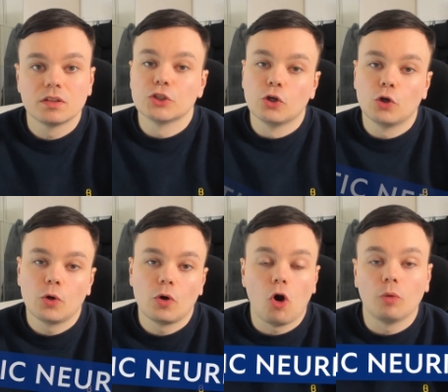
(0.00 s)
so
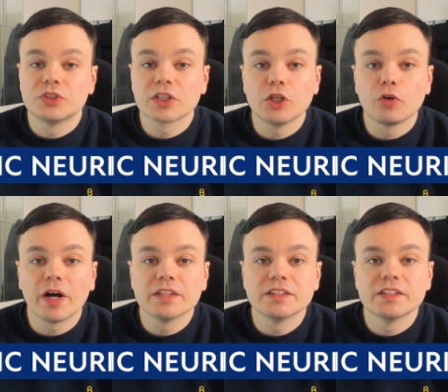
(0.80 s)
optic
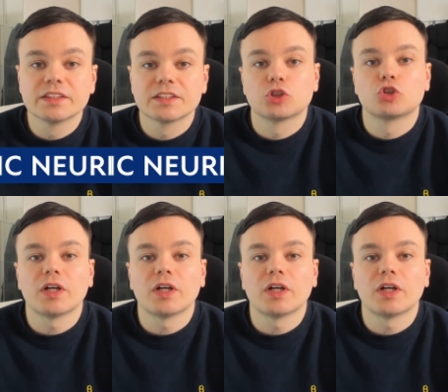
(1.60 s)
neuritis,